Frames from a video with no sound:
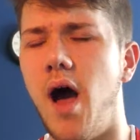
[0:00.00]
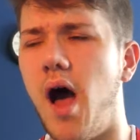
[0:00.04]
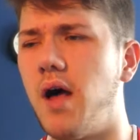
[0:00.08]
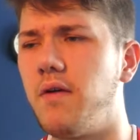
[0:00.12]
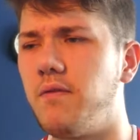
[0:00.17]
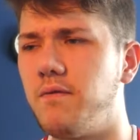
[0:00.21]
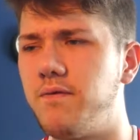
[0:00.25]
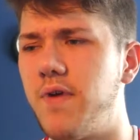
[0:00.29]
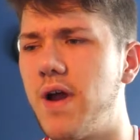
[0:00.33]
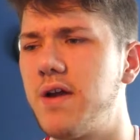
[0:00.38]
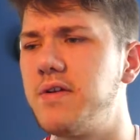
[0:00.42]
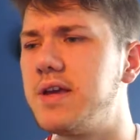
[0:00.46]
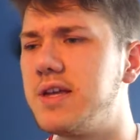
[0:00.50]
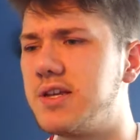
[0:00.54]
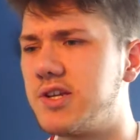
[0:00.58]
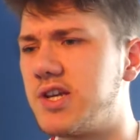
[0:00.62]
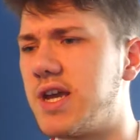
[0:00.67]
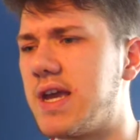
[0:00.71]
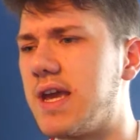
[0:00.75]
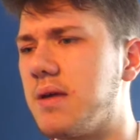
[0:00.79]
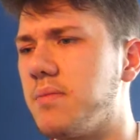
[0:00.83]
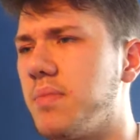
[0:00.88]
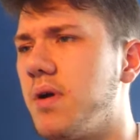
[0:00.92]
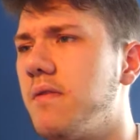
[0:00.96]
very
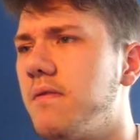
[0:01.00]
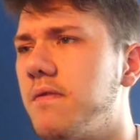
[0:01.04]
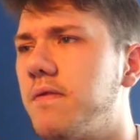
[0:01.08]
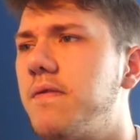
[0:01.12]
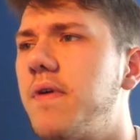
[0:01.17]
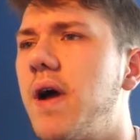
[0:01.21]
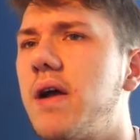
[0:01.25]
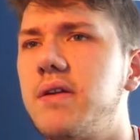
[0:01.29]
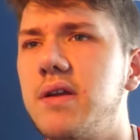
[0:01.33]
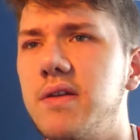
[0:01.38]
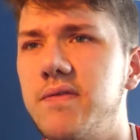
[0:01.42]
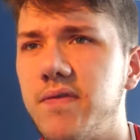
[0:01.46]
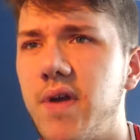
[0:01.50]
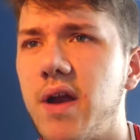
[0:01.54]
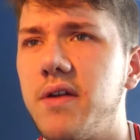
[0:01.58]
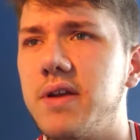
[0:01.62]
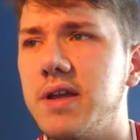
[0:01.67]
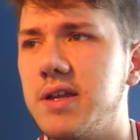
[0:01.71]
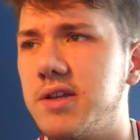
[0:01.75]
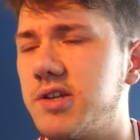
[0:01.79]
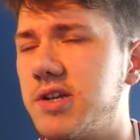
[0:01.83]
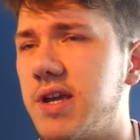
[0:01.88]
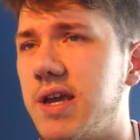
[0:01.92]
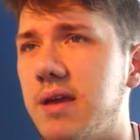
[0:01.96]
cheap. Very,
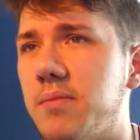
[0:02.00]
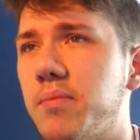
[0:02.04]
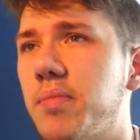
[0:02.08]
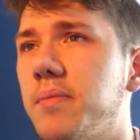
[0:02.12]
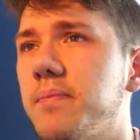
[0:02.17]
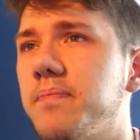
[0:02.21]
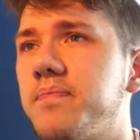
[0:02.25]
very cheap.